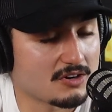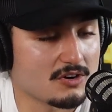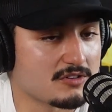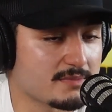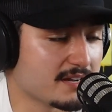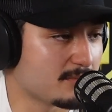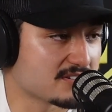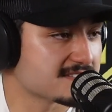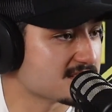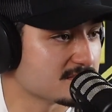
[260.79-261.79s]
They're owned by
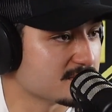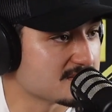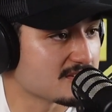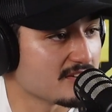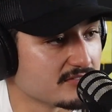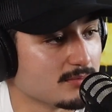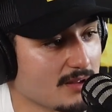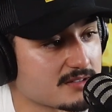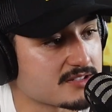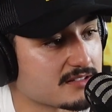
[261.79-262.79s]
participants of the
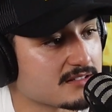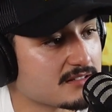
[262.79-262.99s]
blockchain.